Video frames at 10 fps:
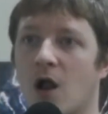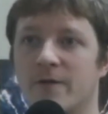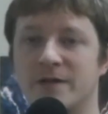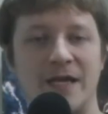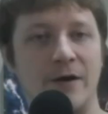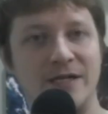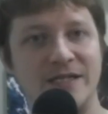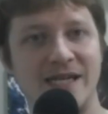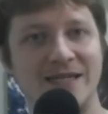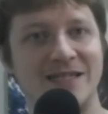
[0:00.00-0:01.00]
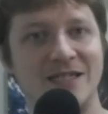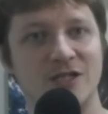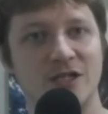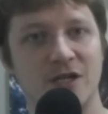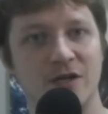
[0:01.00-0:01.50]
all of us here at
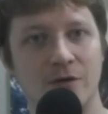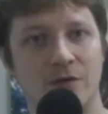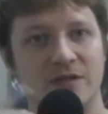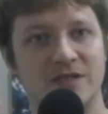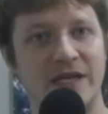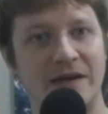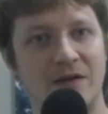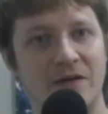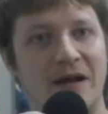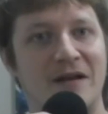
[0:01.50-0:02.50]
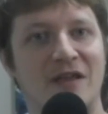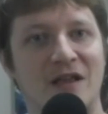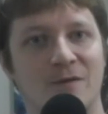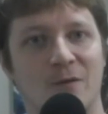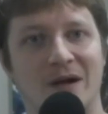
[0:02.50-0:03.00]
TCGU, stay learned, and
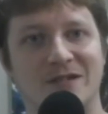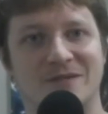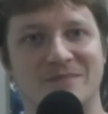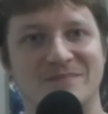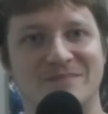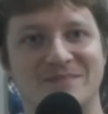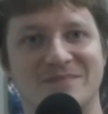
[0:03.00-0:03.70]
thanks for watching.